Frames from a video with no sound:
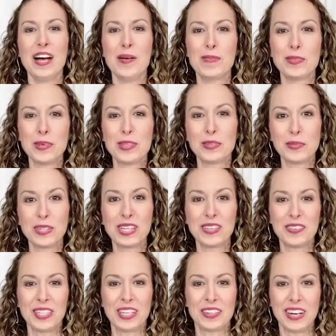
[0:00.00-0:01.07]
So it's really,
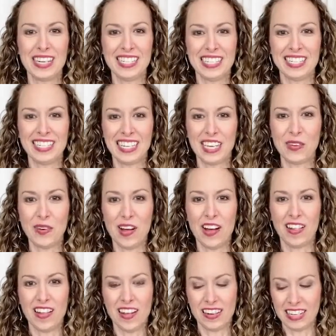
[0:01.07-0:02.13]
really great to see you
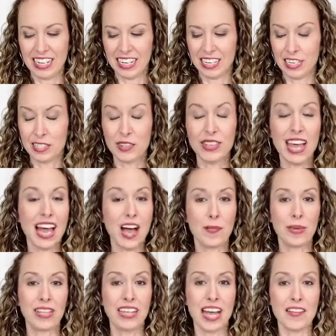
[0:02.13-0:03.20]
all on here. So yeah, I'll
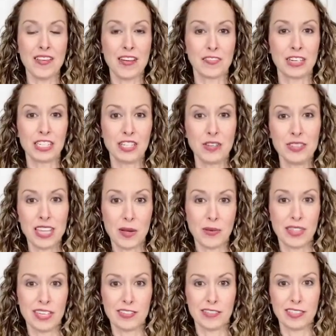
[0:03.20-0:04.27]
be live every Tuesday with
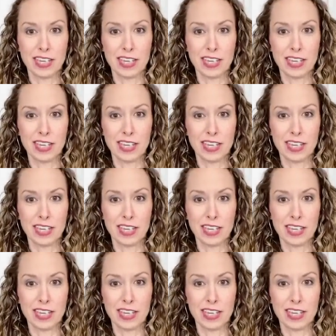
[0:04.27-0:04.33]
a different